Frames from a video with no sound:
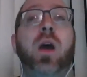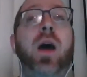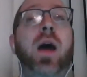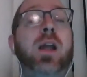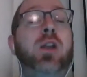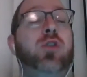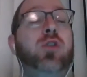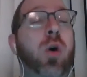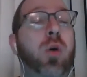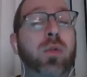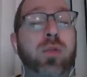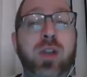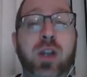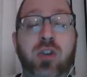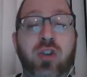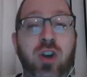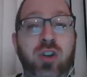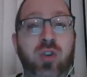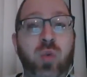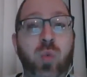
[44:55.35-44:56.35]
I don't think
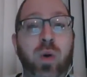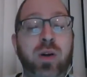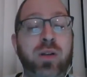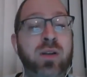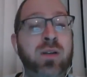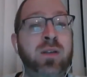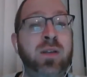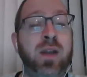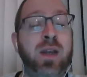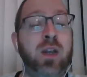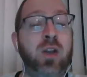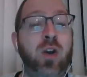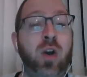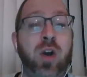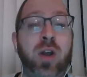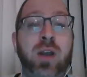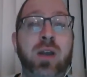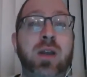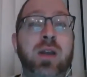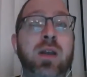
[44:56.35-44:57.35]
Justin Willis is any
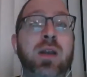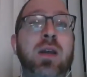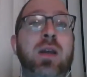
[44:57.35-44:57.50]
good.